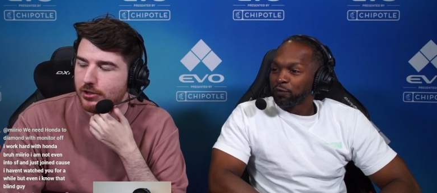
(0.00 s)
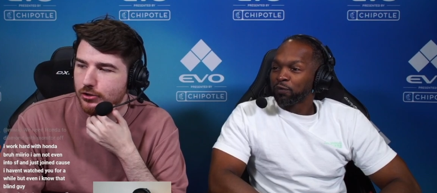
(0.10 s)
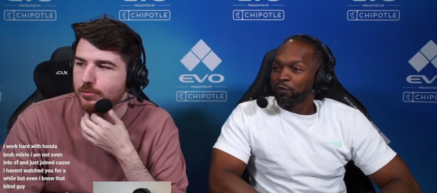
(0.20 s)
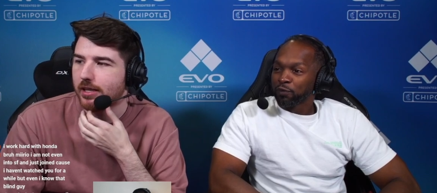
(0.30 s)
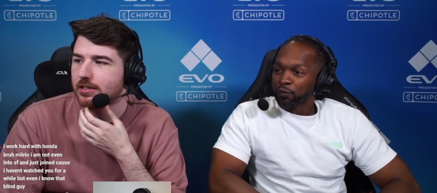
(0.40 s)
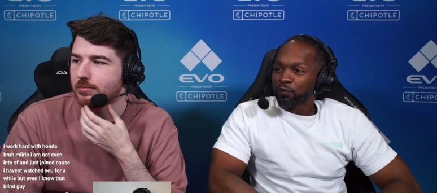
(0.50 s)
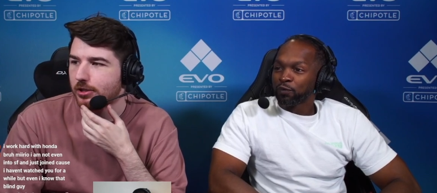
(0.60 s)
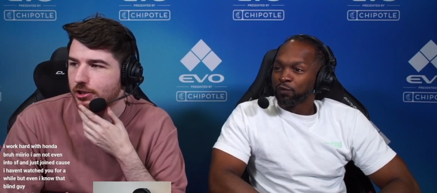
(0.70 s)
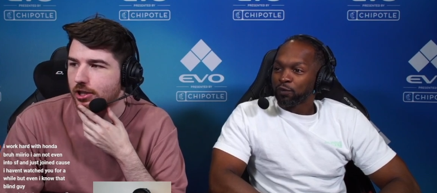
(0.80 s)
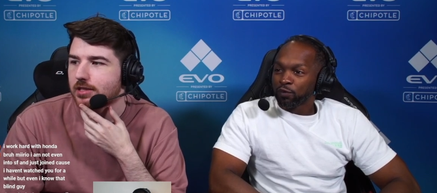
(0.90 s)
Speaker 1: He's making some good
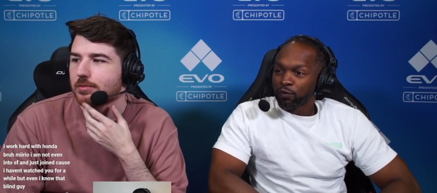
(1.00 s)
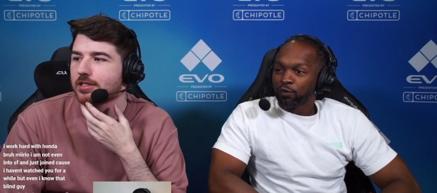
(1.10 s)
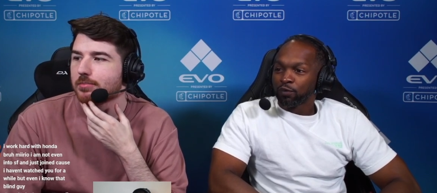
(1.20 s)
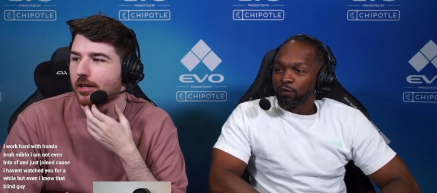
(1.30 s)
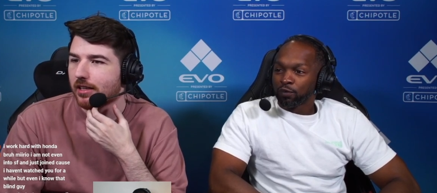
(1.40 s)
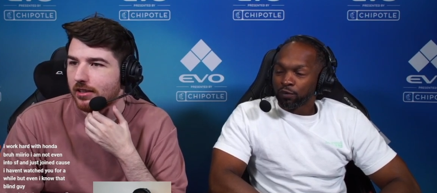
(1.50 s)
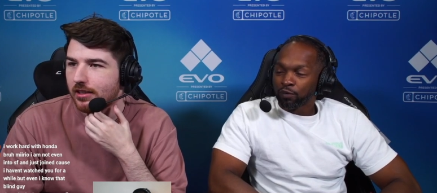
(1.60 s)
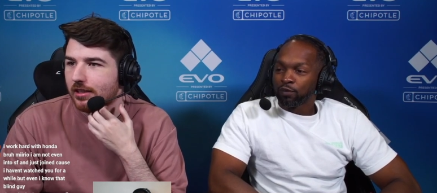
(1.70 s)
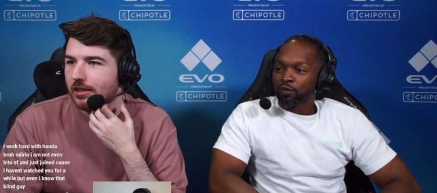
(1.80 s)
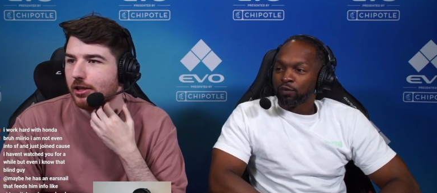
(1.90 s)
adjustments, but
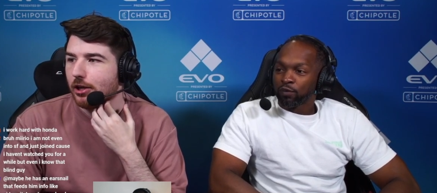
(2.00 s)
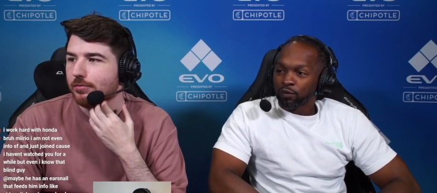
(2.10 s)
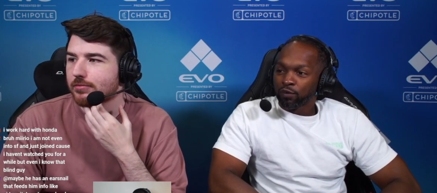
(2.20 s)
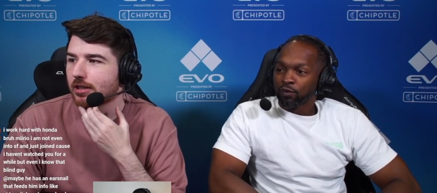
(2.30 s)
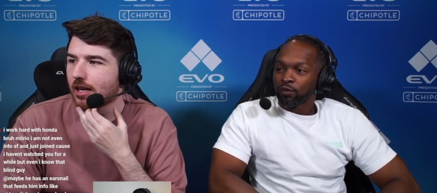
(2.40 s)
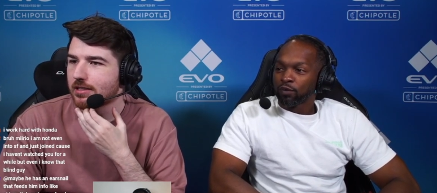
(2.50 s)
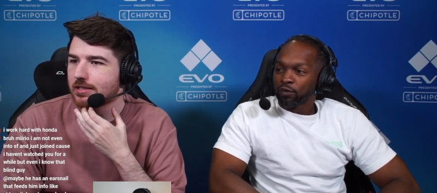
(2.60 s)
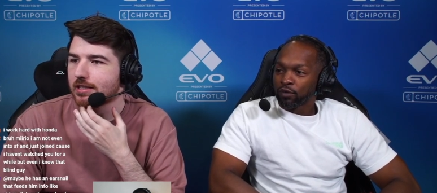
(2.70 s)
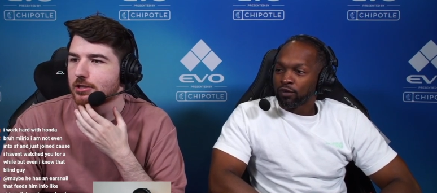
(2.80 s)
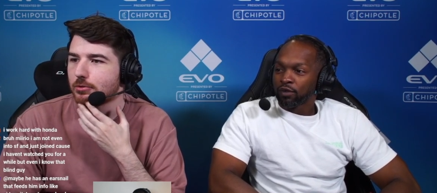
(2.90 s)
you know, lost the set
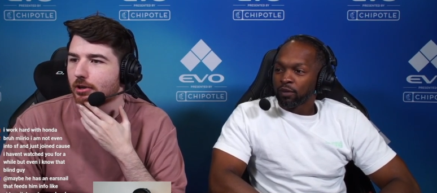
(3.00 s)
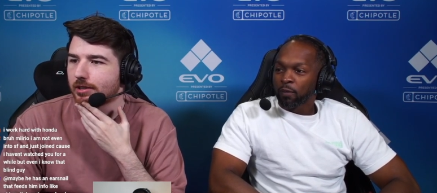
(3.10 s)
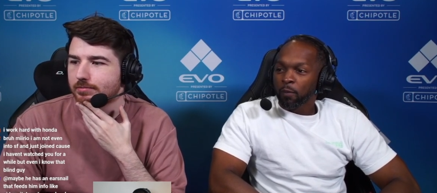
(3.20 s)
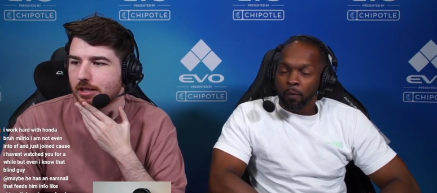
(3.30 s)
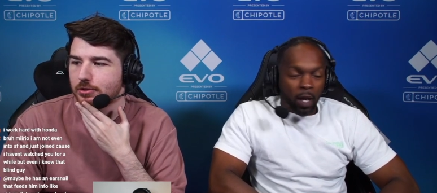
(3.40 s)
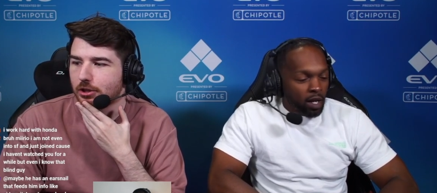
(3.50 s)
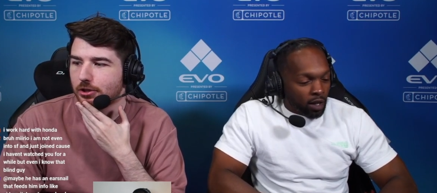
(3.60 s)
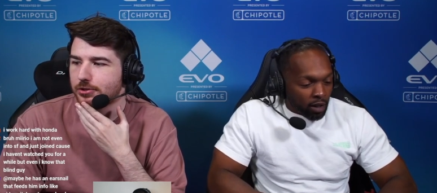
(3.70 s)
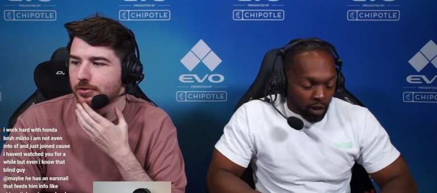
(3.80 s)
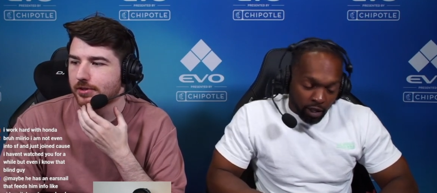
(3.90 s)
two one. It was a close
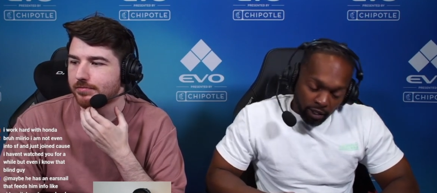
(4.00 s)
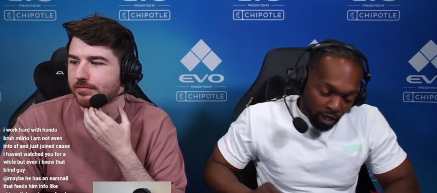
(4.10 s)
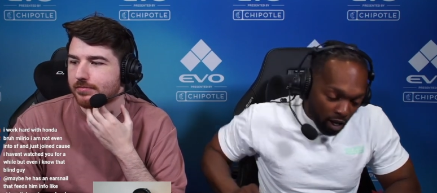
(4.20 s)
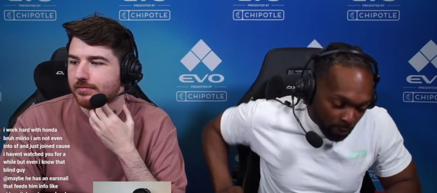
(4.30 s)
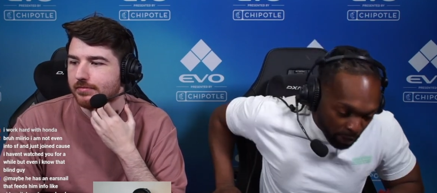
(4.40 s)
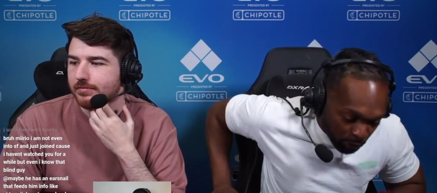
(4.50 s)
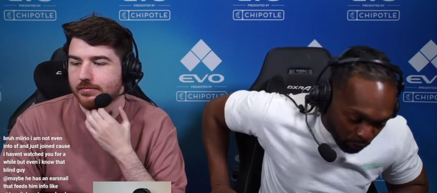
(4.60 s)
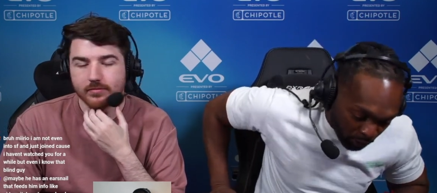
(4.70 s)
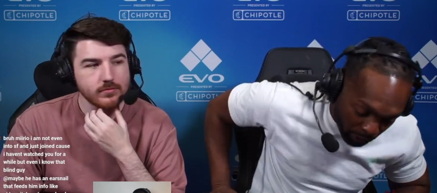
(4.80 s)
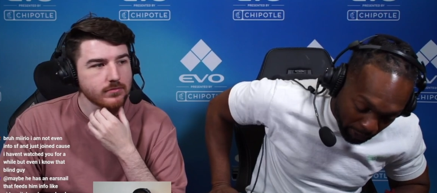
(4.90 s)
one.
Speaker 2: Nah, man, it was
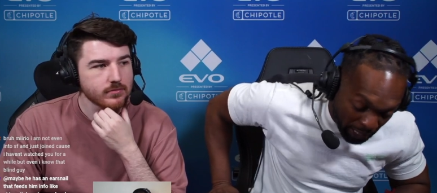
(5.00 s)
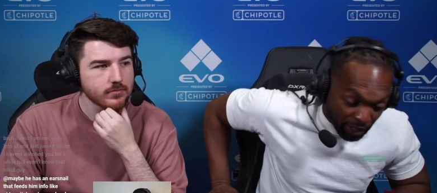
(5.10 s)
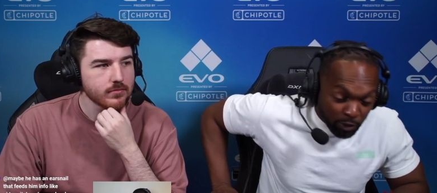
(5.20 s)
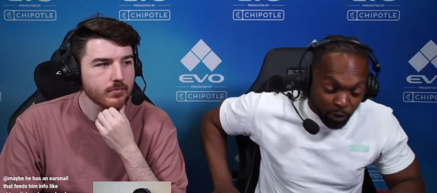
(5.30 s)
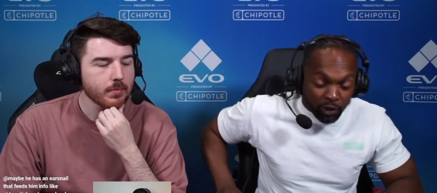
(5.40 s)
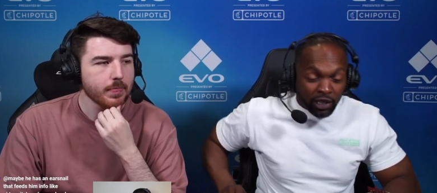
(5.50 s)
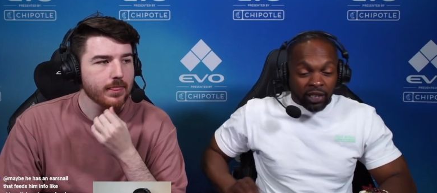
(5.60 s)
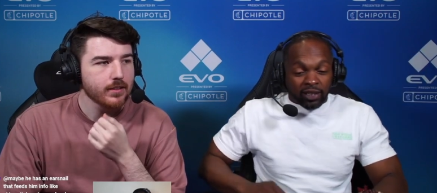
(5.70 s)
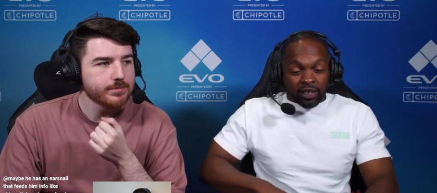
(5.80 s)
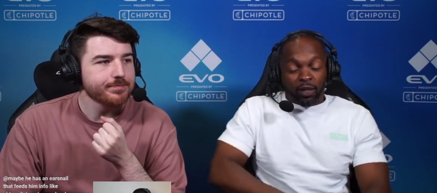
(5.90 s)
really, man, it was a really good
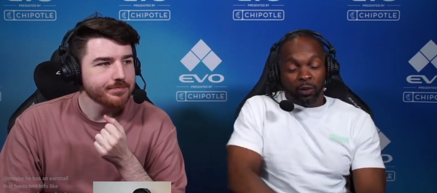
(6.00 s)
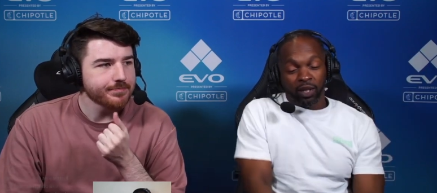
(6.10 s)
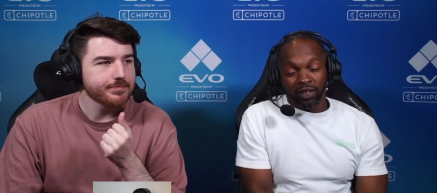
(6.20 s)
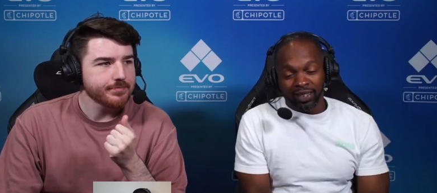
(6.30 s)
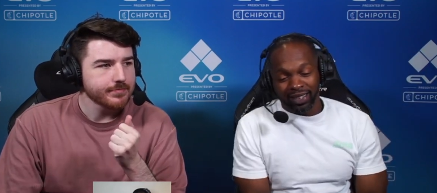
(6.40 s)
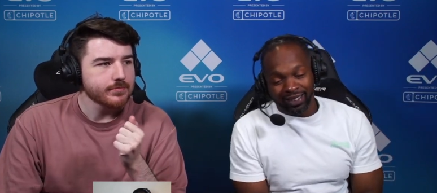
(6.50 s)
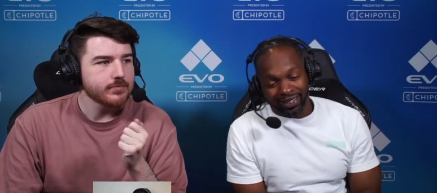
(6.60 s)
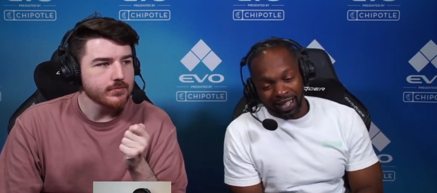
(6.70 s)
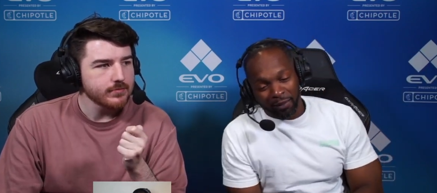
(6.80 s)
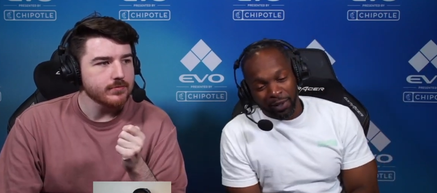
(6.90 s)
set. Really good
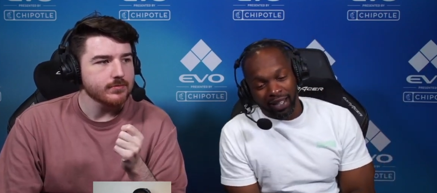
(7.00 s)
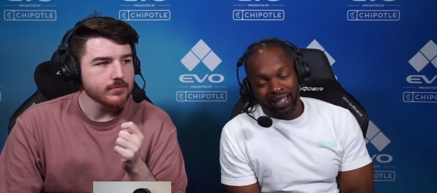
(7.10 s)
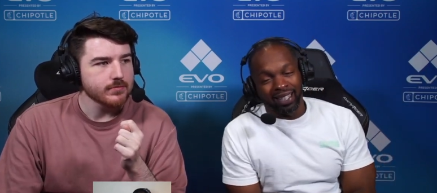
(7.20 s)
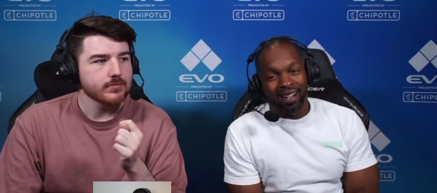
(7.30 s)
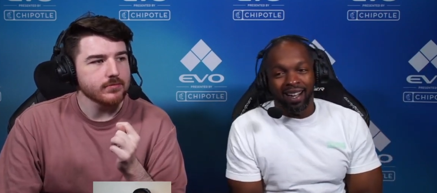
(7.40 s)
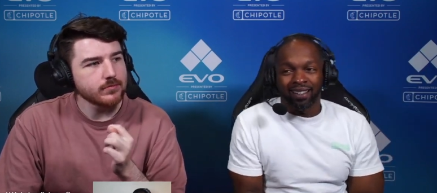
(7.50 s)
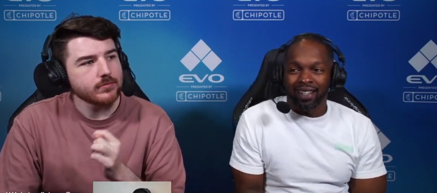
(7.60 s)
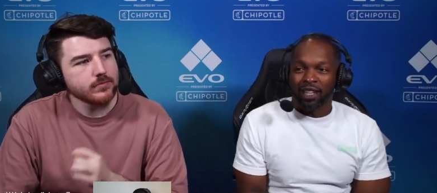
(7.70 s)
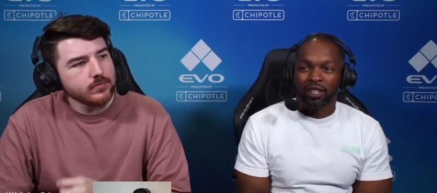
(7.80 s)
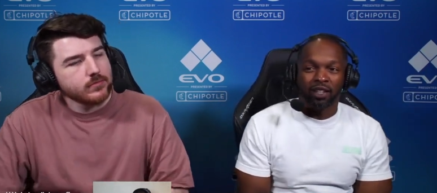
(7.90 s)
set, man. E-Honda, I
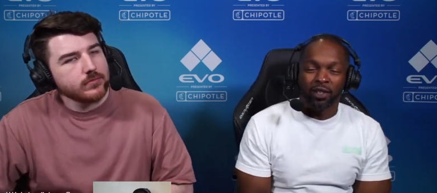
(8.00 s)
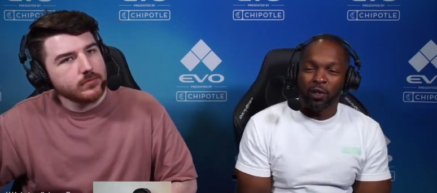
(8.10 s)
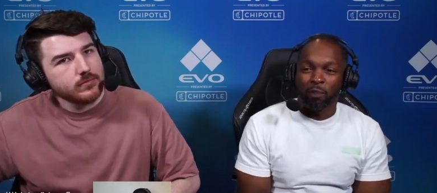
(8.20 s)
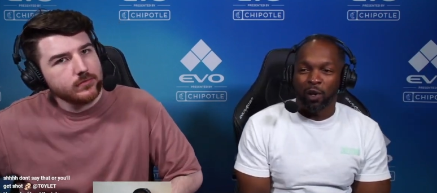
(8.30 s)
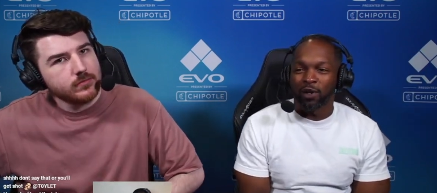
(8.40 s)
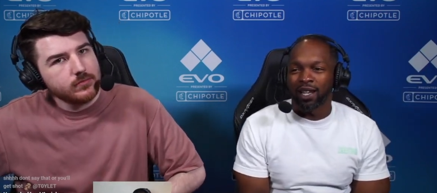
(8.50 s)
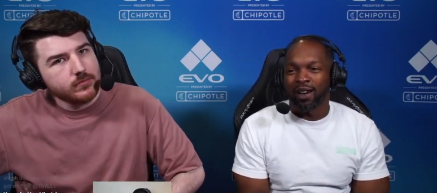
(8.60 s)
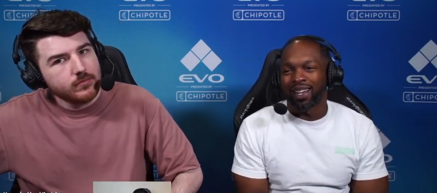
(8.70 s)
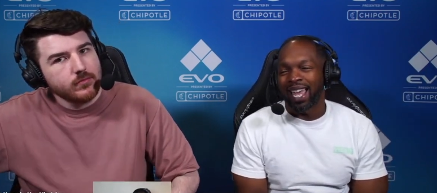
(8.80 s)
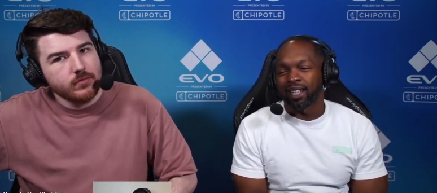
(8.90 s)
tell you, the burnout
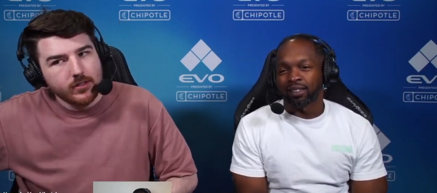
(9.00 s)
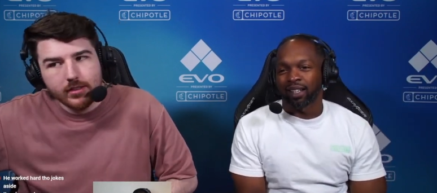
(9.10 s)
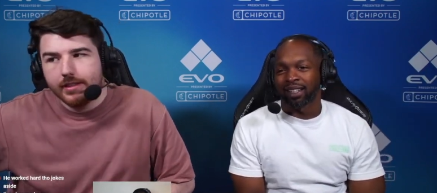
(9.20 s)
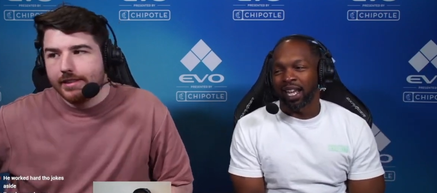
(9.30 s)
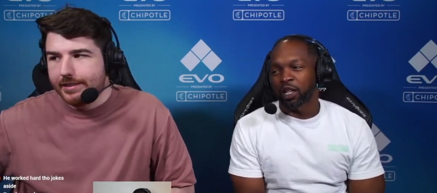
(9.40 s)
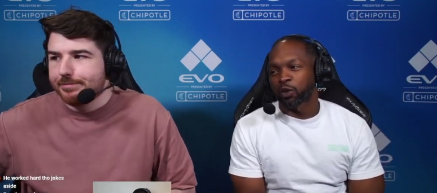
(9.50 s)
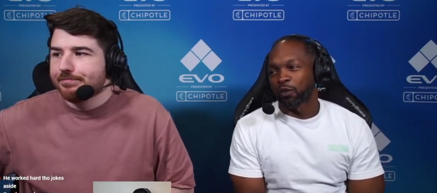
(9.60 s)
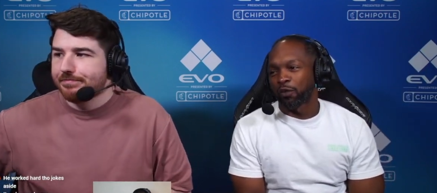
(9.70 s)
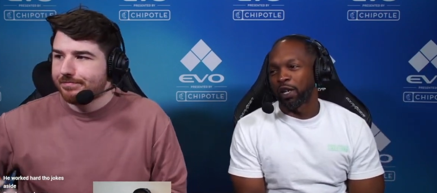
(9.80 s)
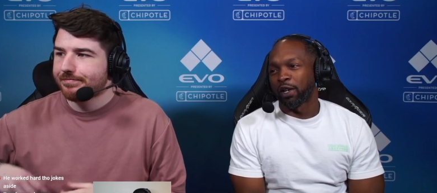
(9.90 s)
adds like an yep. extra fear